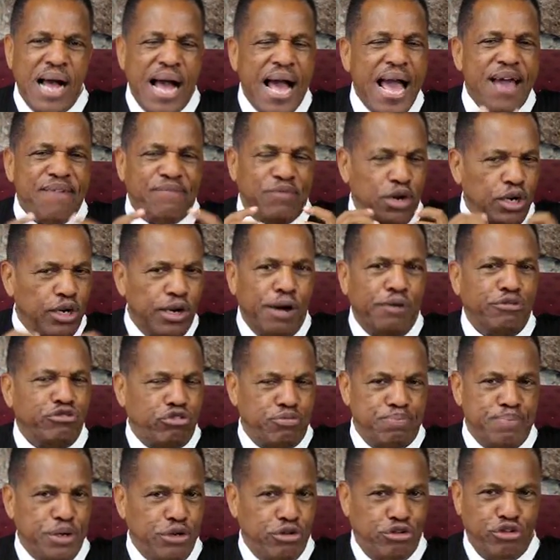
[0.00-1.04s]
I have
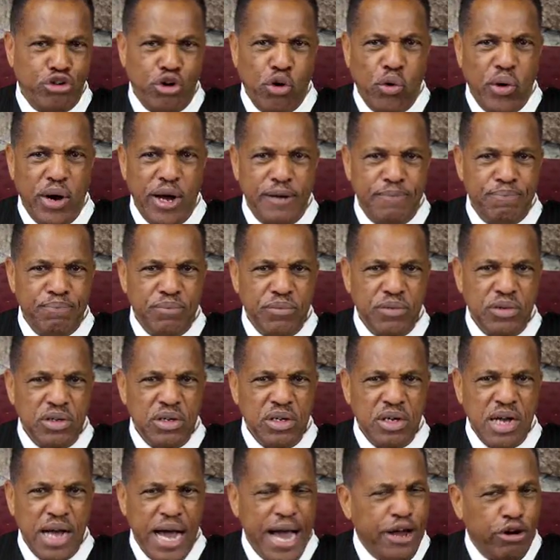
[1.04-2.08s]
lost my joy.
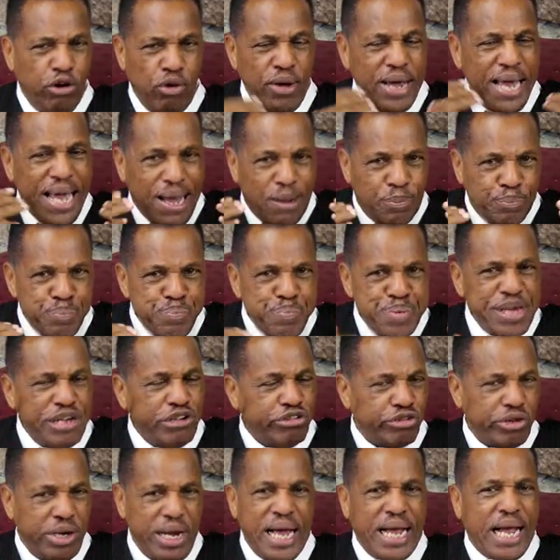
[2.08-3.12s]
I don't have
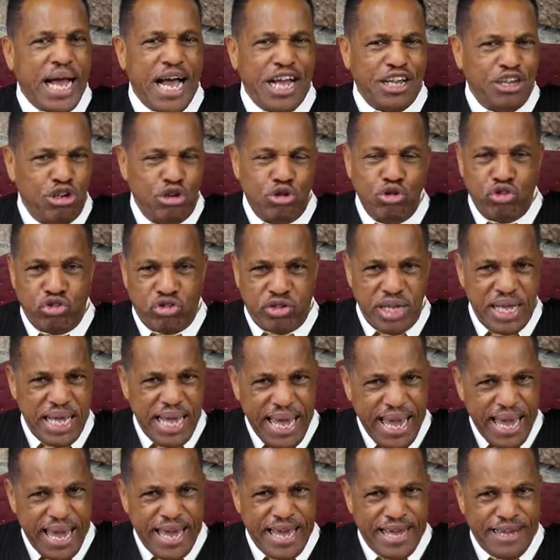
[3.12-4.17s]
peace like I used to
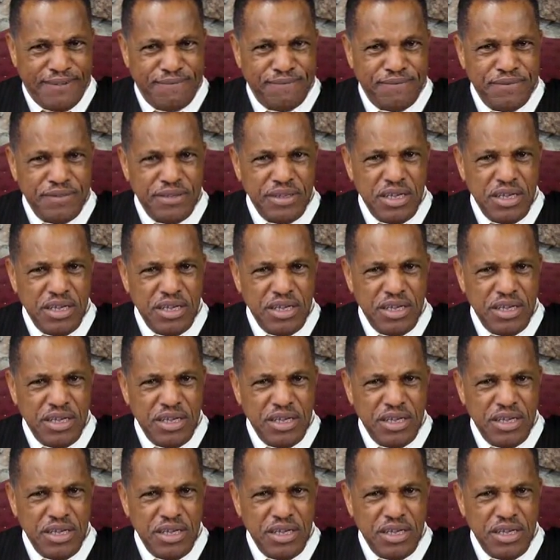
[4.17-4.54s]
have.